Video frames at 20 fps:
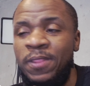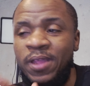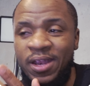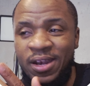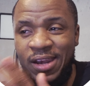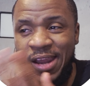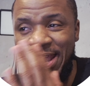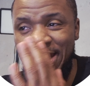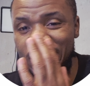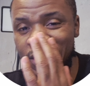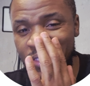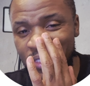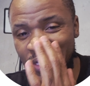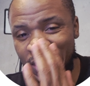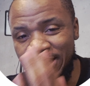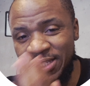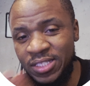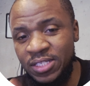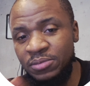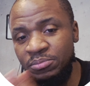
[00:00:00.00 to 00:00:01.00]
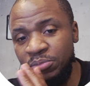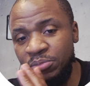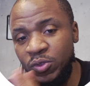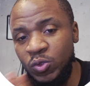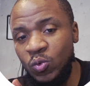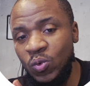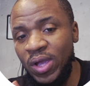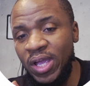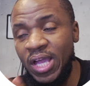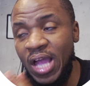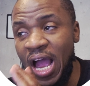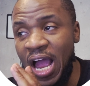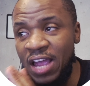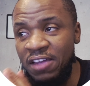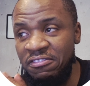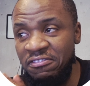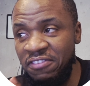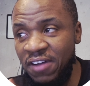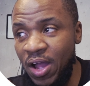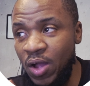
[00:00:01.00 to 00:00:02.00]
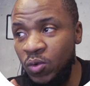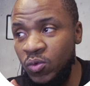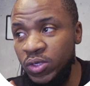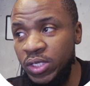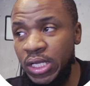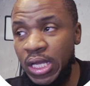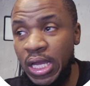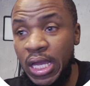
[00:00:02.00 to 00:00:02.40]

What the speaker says: There is a simple way I found,